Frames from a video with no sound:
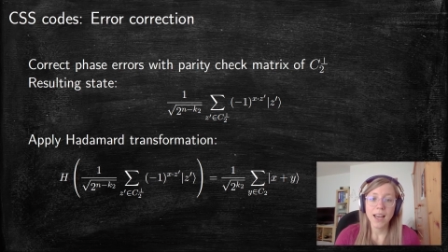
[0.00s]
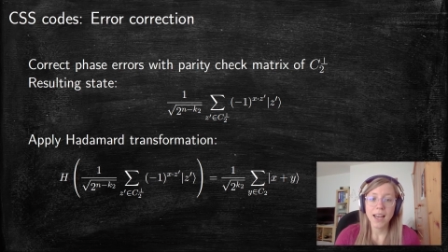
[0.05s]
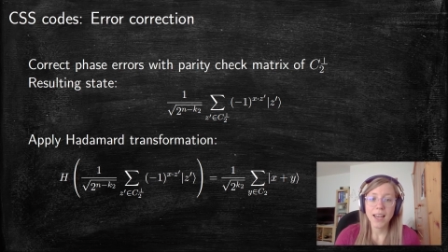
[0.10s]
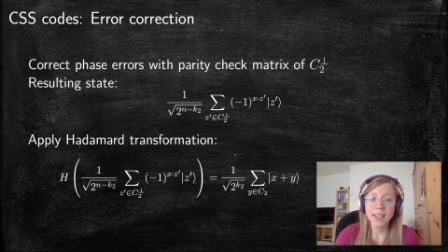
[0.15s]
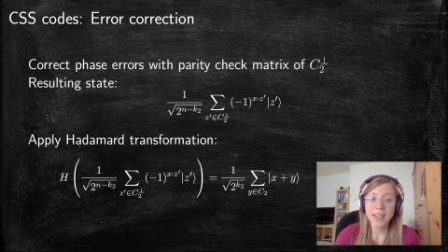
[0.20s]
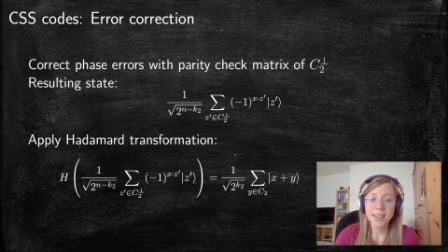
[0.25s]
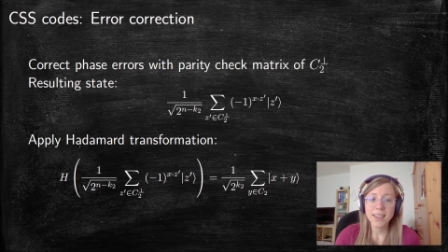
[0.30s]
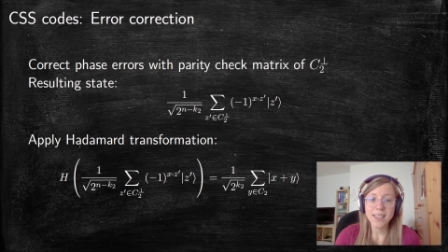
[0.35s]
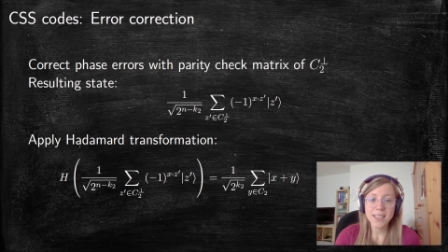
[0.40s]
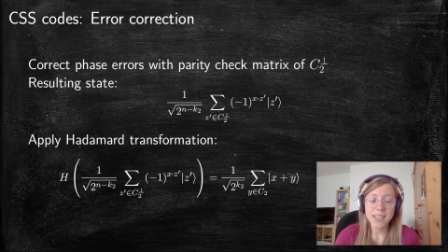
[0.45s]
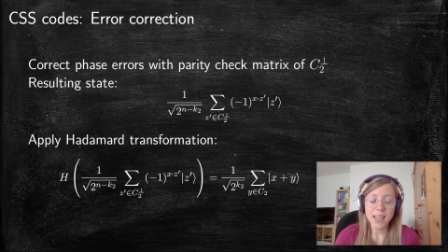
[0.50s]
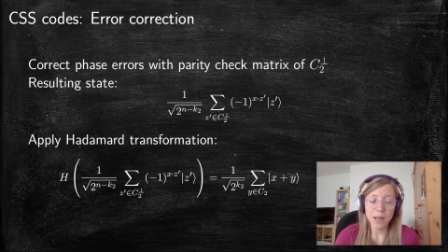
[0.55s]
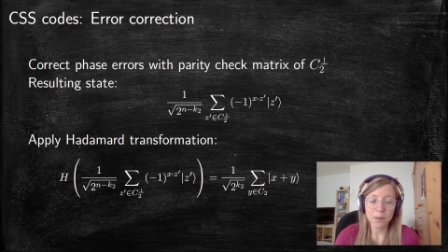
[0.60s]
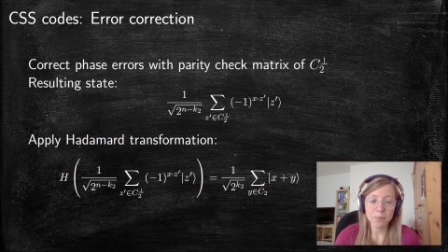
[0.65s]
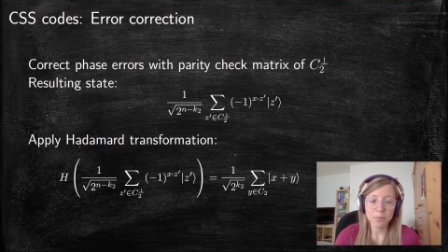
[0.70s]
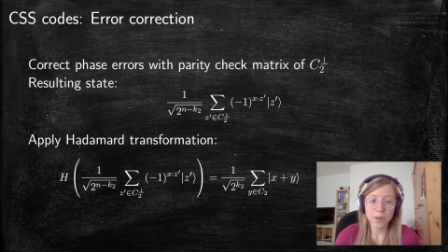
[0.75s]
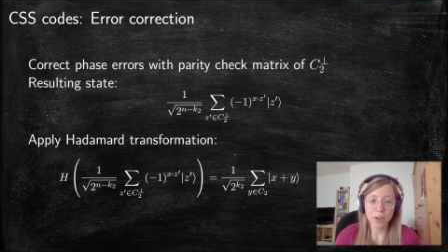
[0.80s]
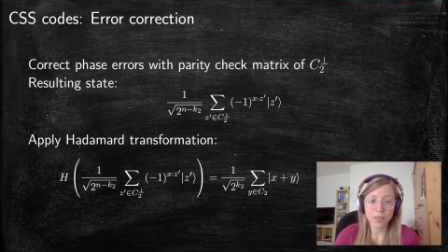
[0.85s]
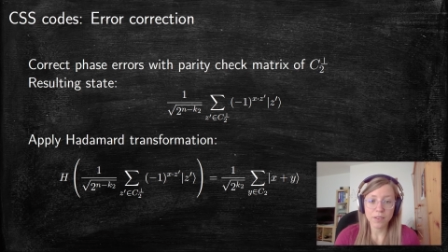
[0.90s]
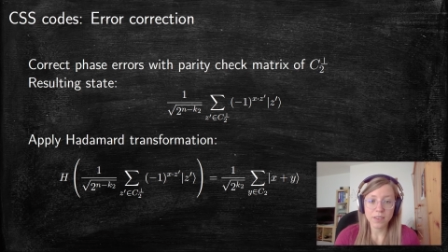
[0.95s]
and the
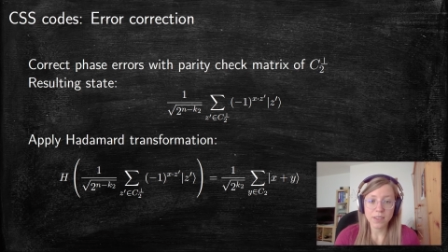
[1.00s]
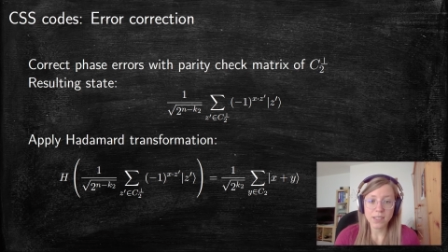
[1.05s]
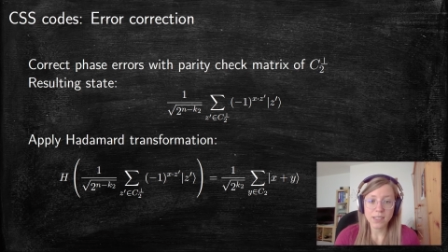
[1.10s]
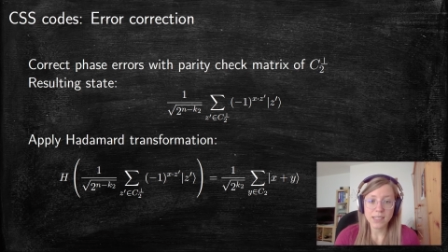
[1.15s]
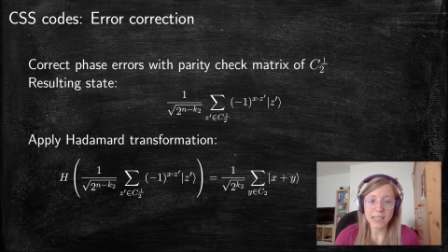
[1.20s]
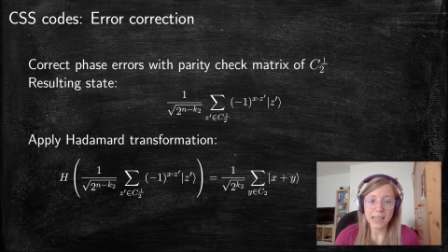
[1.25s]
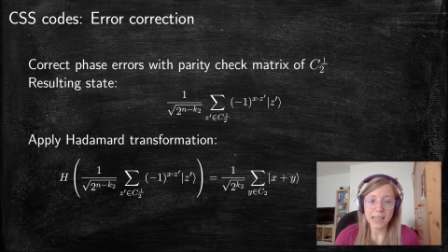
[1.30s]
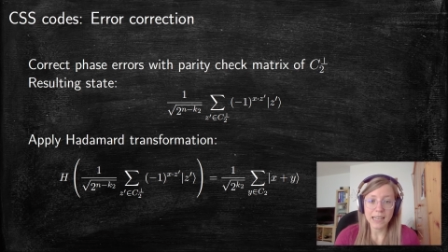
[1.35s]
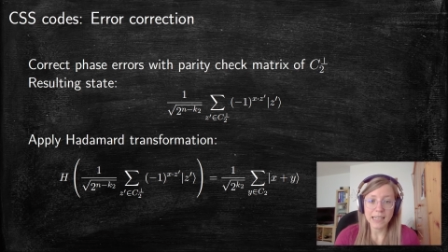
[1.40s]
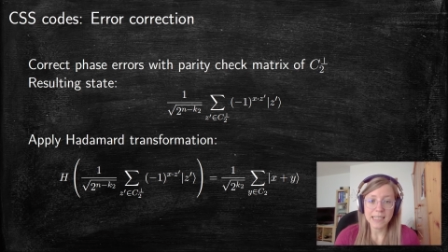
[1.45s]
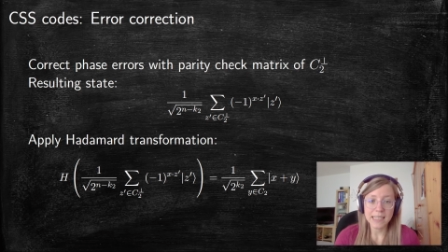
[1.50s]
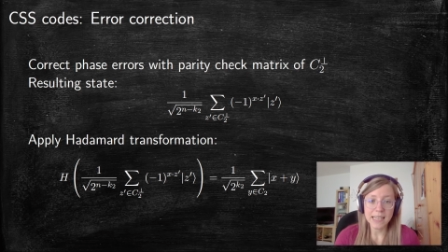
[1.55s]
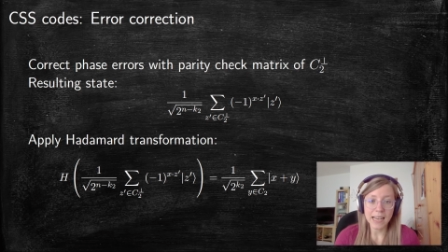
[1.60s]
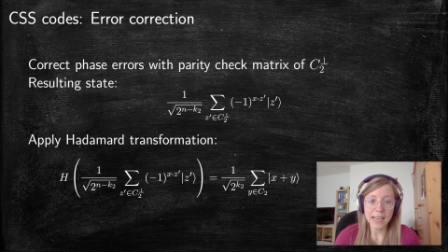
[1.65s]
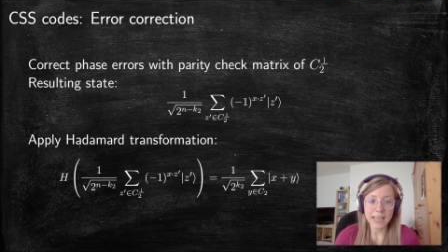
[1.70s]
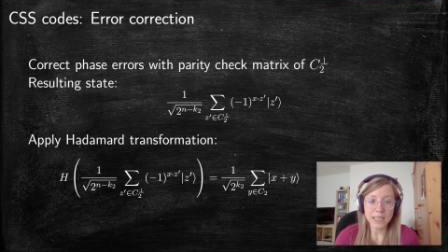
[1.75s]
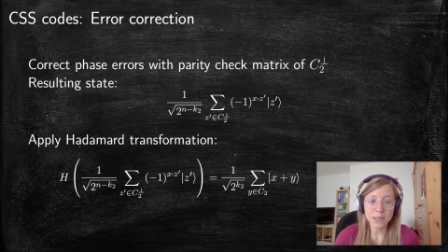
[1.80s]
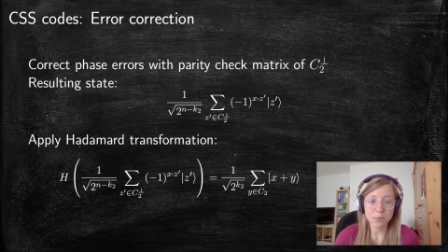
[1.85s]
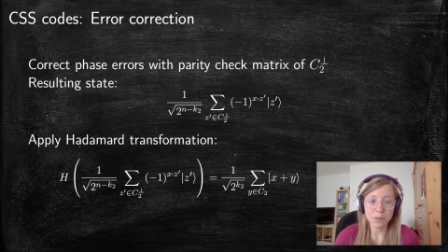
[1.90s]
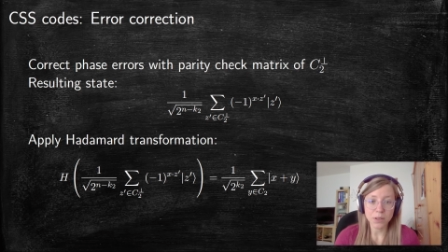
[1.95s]
sum over the states
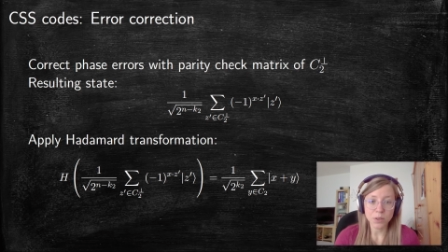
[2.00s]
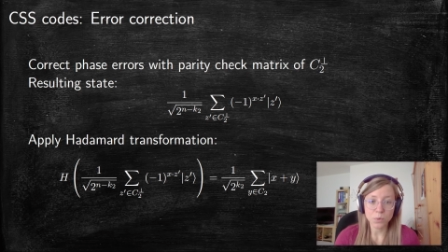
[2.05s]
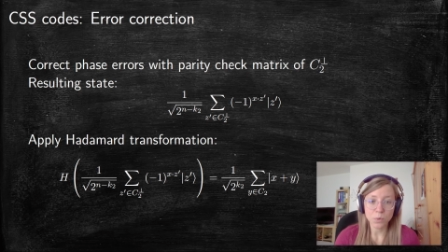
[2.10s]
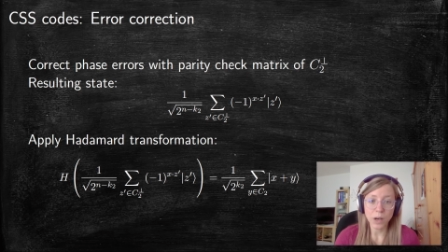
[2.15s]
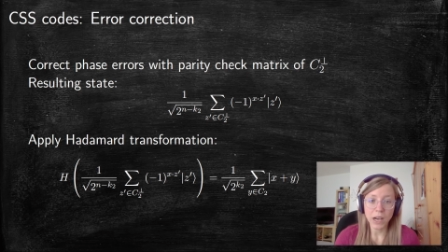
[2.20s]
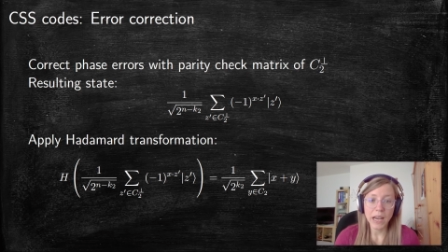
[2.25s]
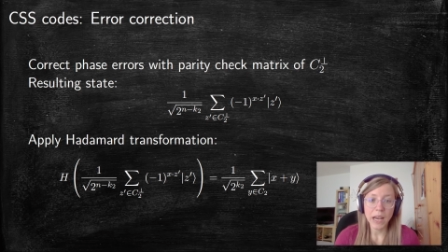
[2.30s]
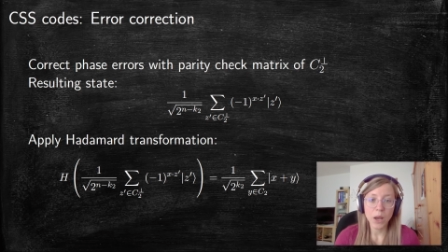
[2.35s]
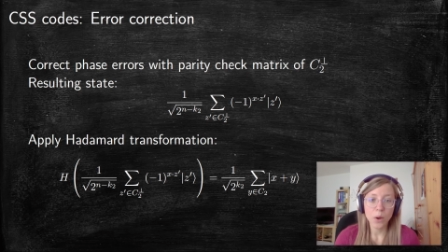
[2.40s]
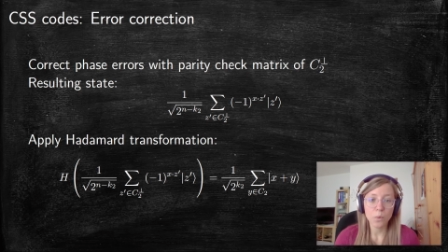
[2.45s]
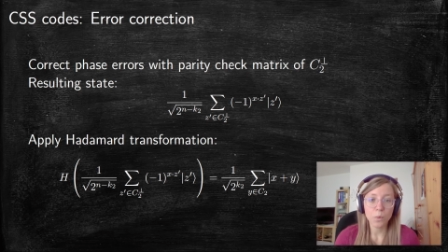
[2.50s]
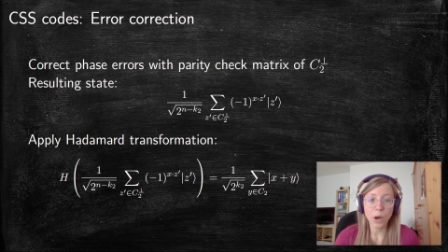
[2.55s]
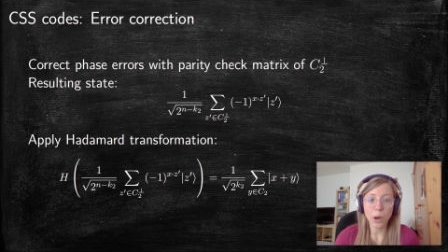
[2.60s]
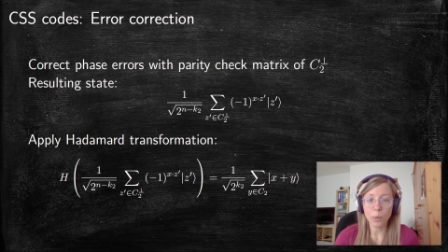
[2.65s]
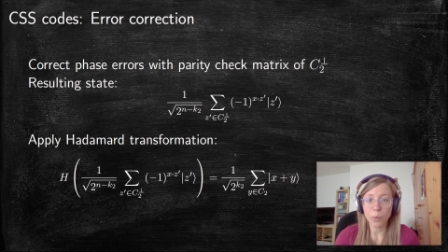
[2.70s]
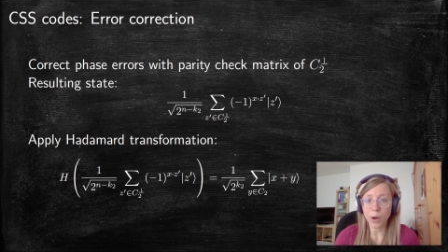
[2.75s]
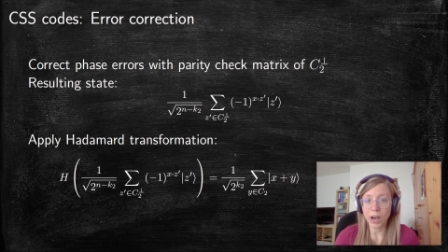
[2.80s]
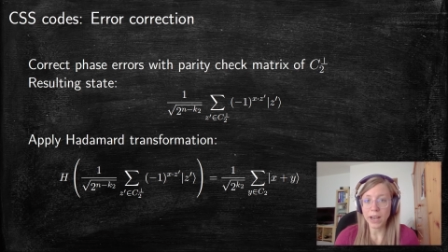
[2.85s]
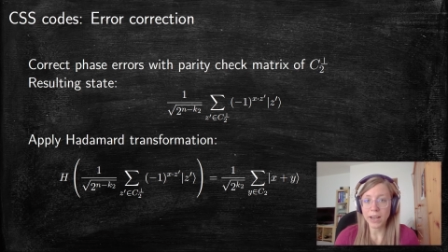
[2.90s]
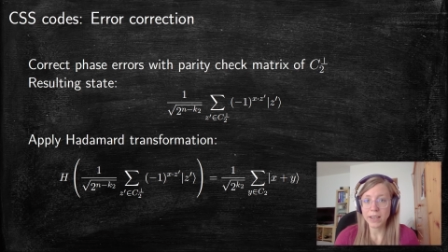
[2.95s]
x plus y,
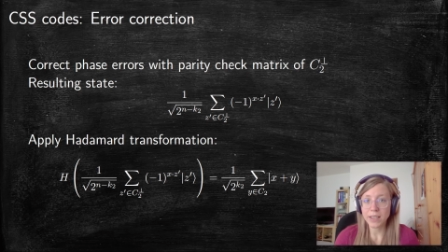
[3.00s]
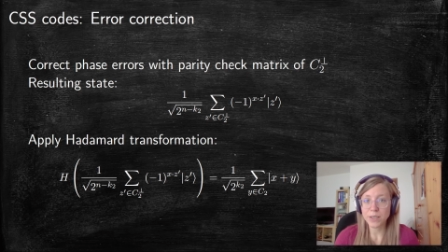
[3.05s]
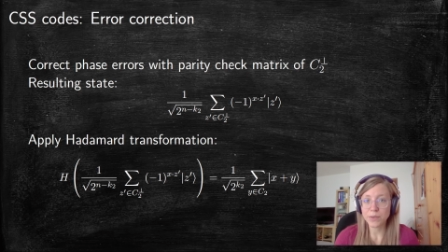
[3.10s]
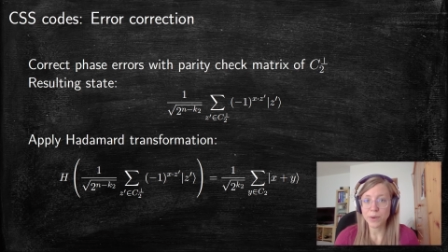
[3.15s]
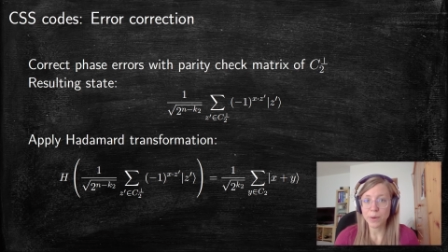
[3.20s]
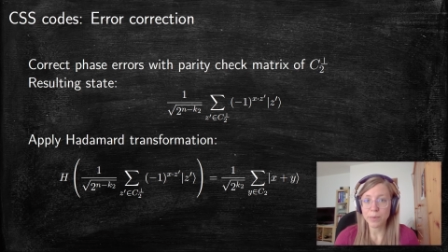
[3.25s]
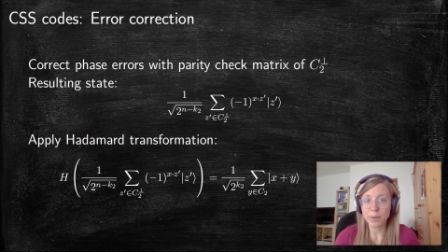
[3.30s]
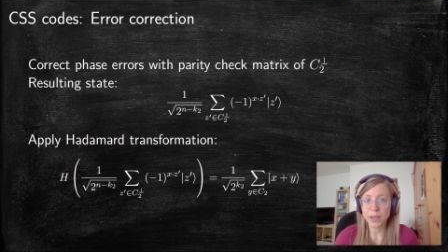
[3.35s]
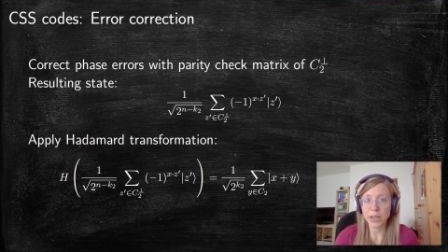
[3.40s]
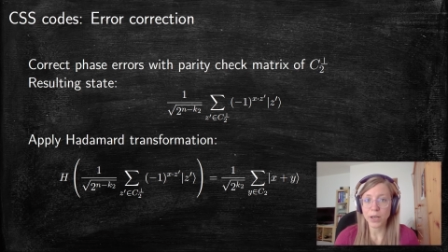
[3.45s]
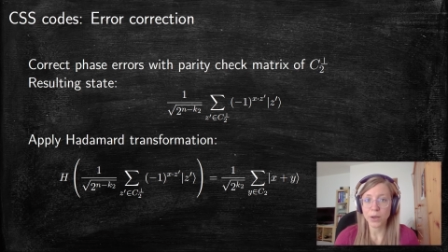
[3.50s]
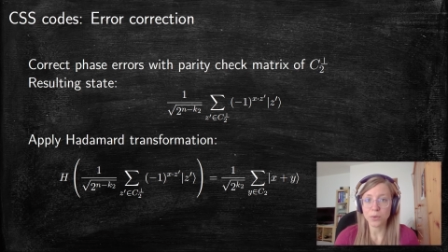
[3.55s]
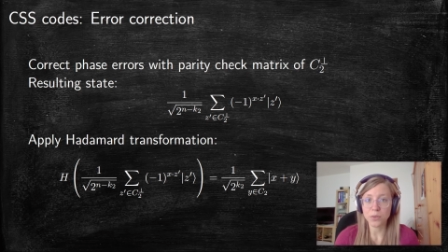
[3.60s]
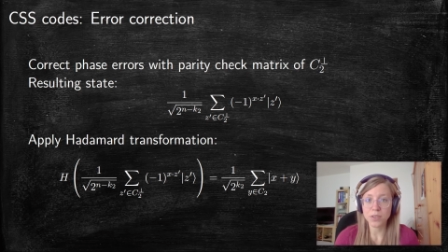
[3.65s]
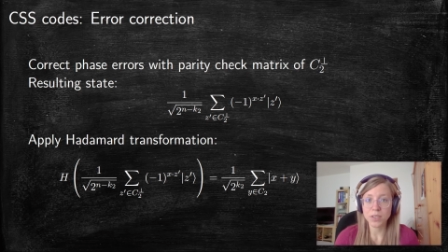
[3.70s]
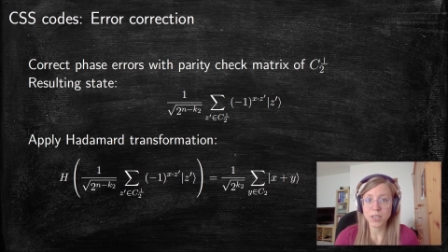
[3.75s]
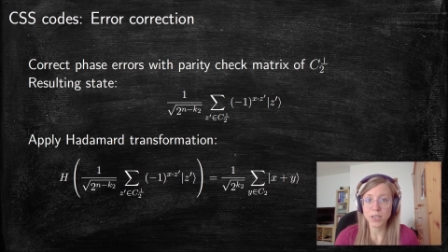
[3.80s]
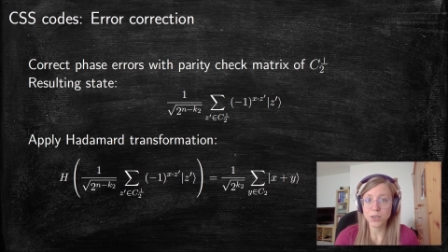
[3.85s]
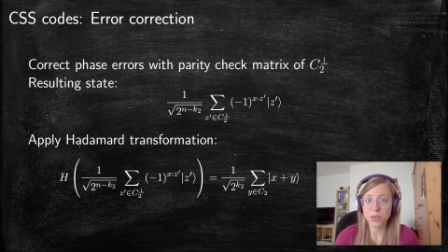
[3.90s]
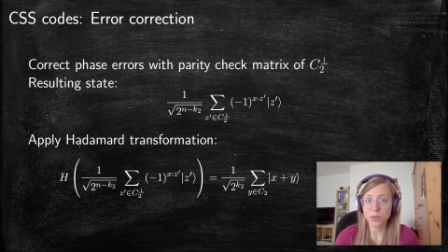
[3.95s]
where y is from the
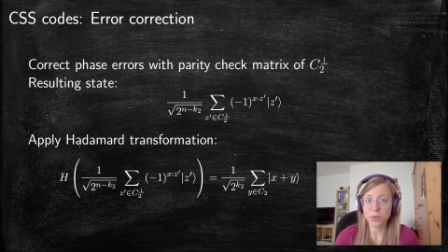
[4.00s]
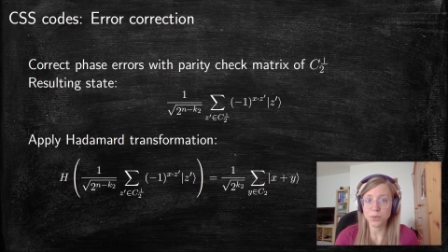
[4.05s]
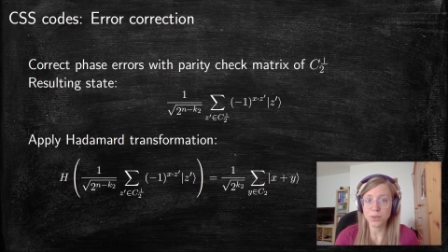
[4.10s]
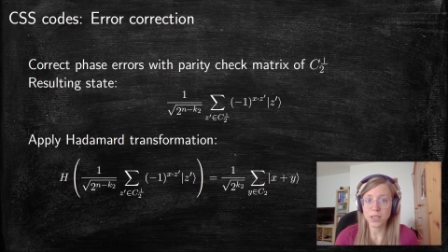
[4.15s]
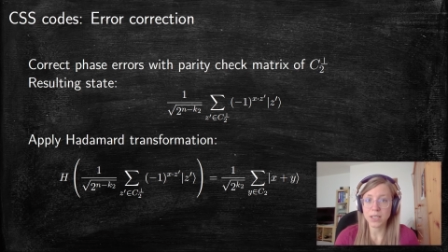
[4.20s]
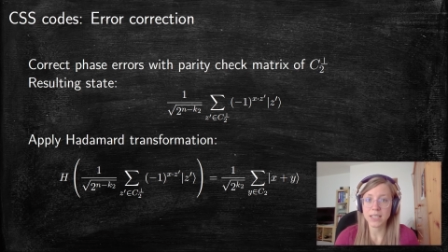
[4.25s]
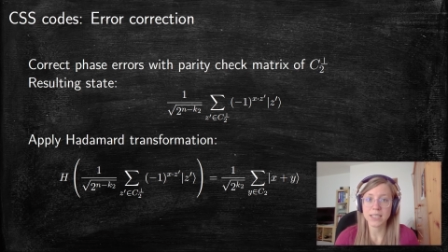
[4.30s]
code C2.